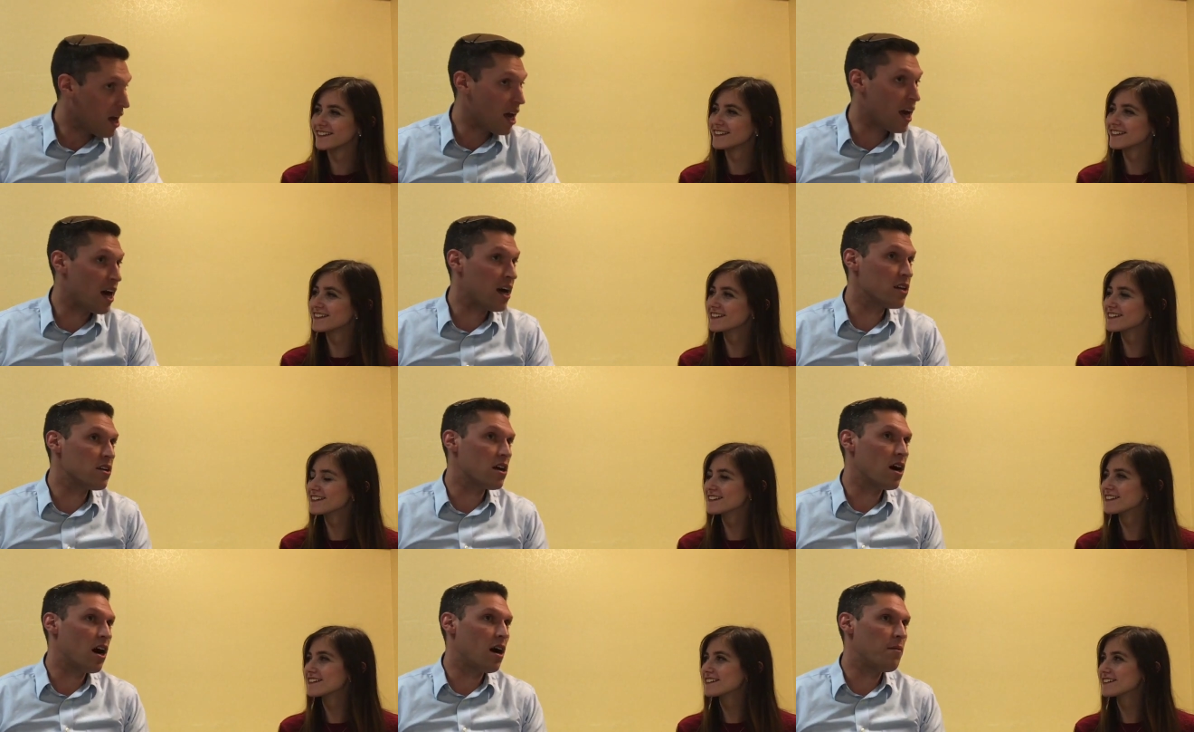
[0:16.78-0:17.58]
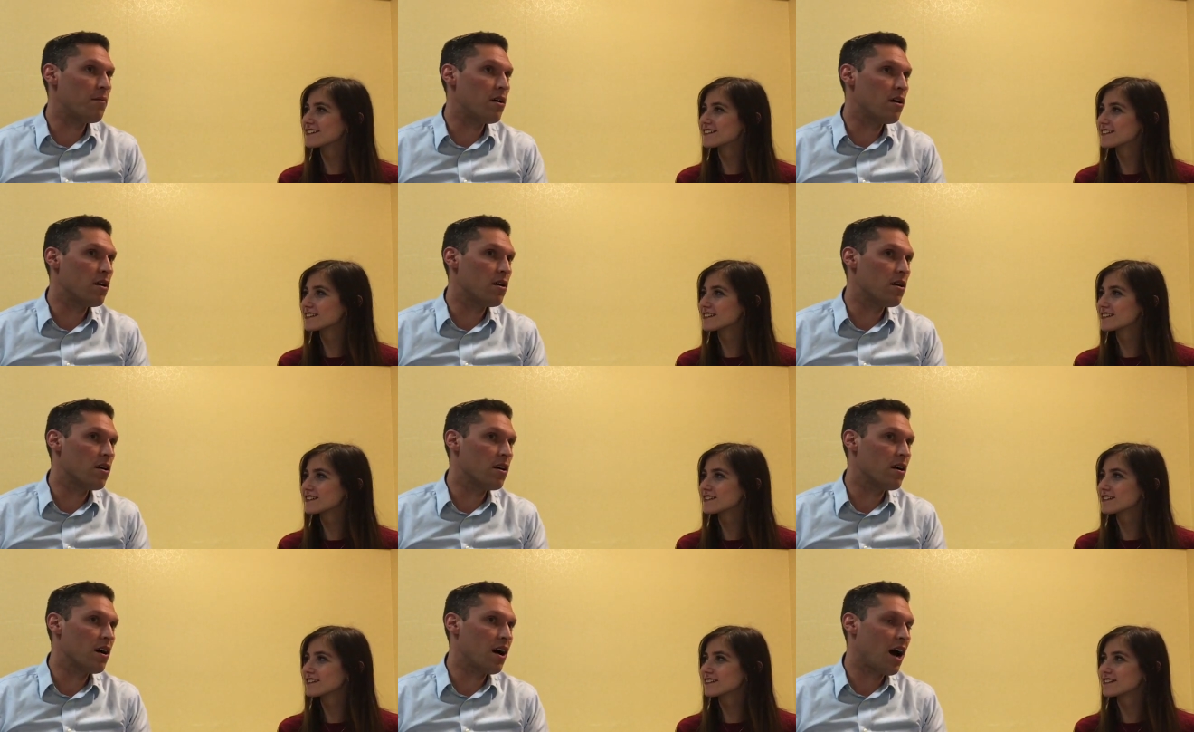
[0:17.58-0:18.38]
Speaker 1: and um,
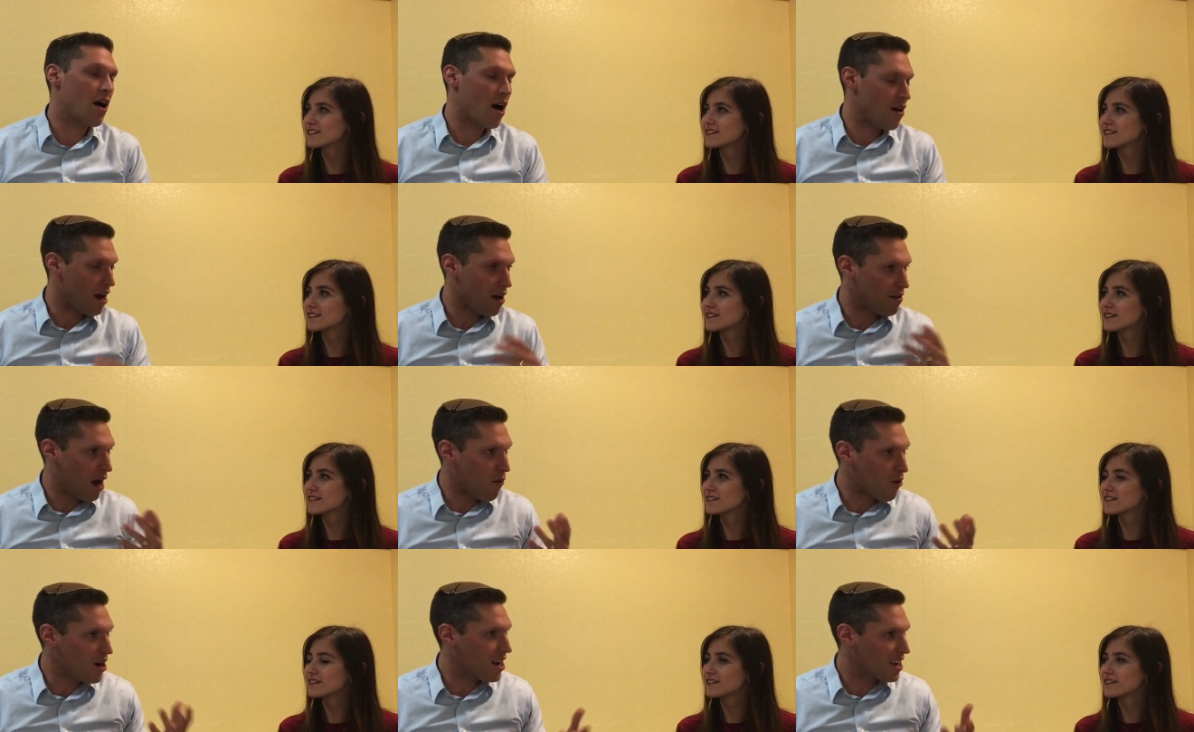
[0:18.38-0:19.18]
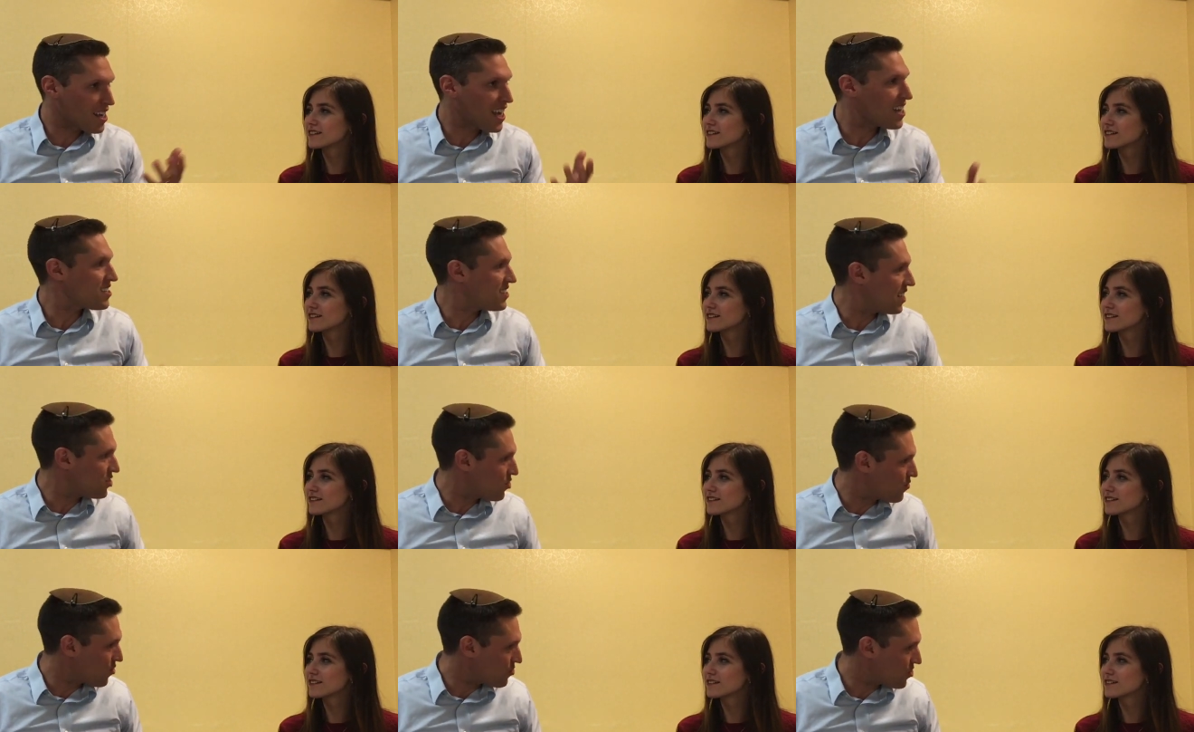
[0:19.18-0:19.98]
I, I want to get a
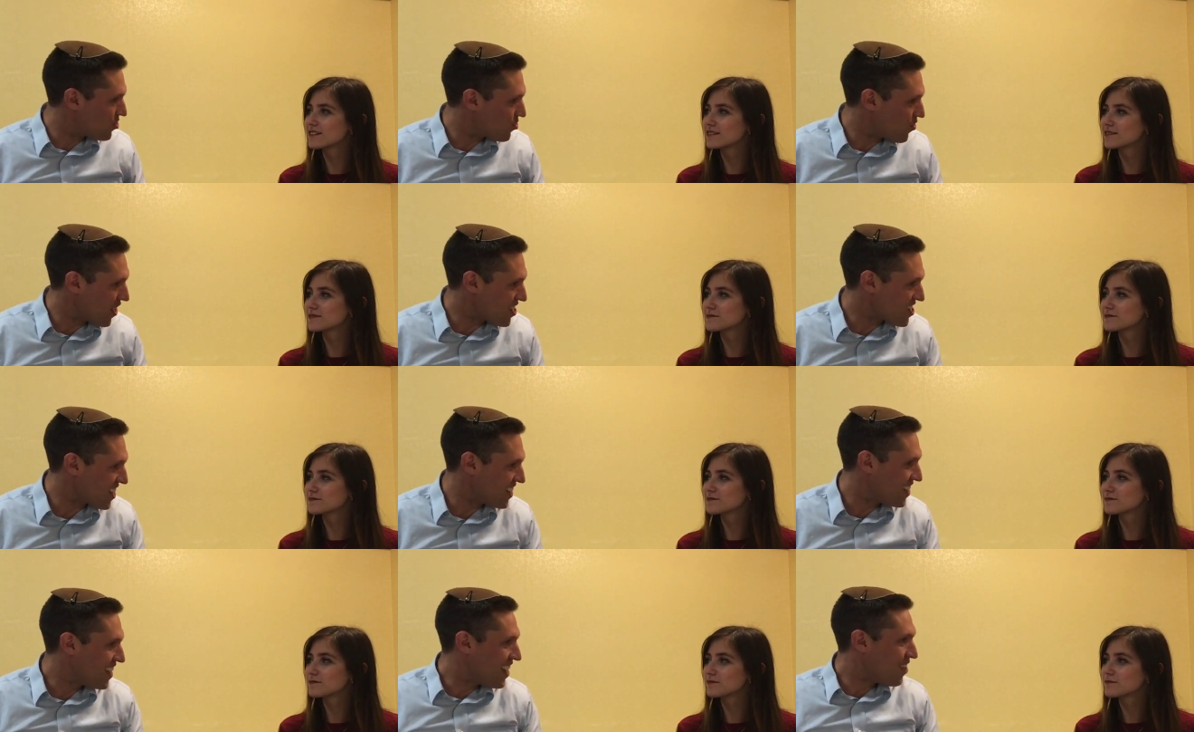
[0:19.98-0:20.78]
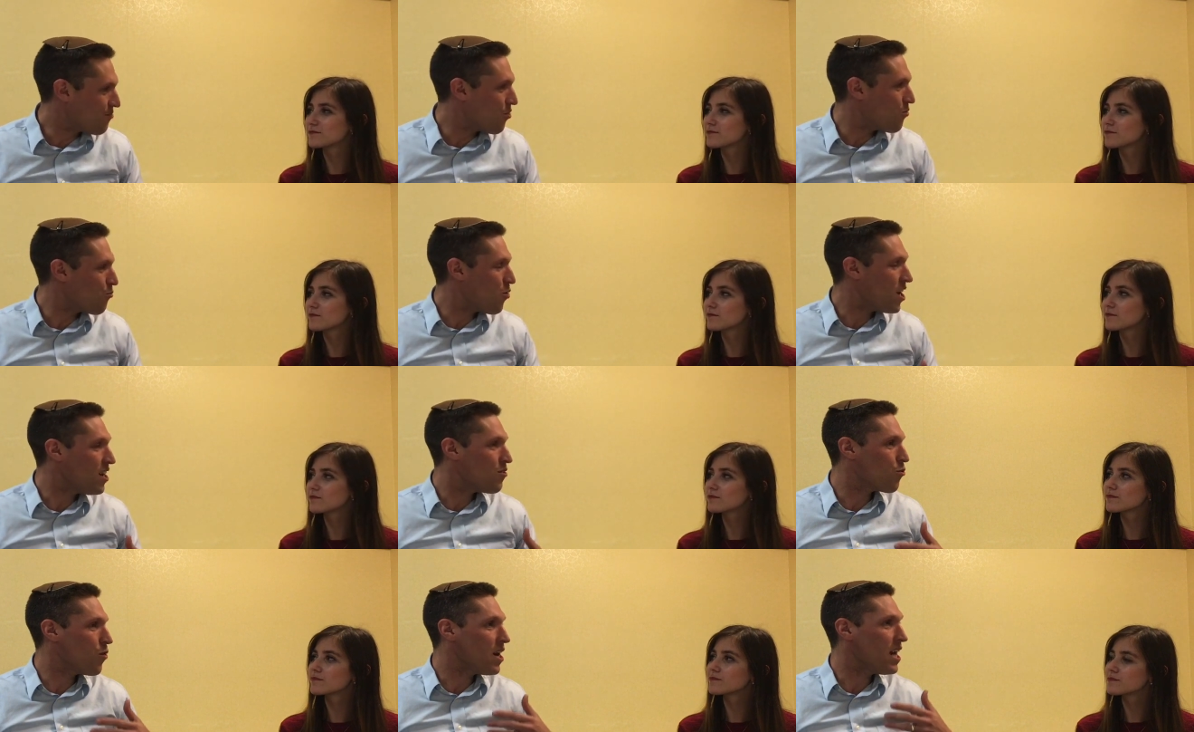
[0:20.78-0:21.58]
sense of your situation. What,
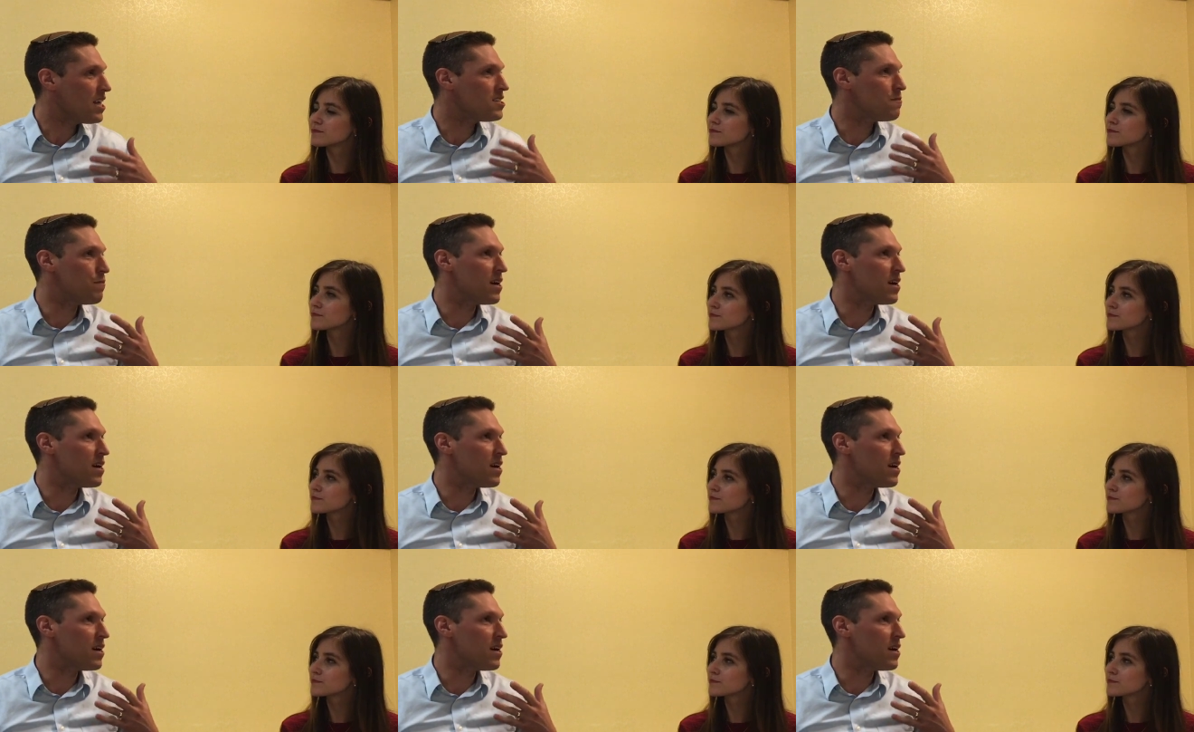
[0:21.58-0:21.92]
what, what has